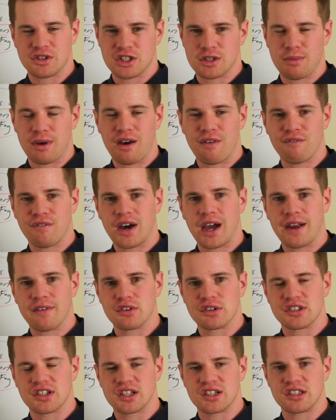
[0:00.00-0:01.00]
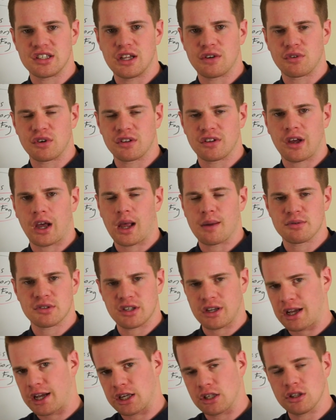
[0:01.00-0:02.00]
There's about five or six different types
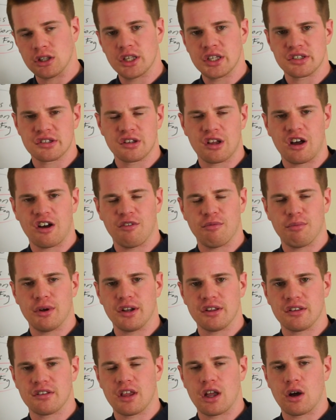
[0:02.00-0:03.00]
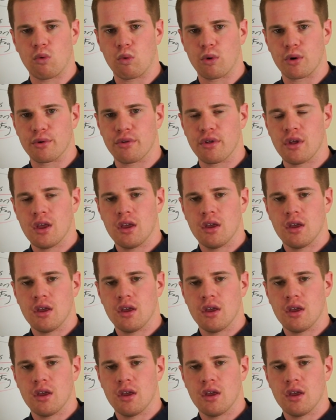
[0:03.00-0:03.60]
that I could list off, but it's not worth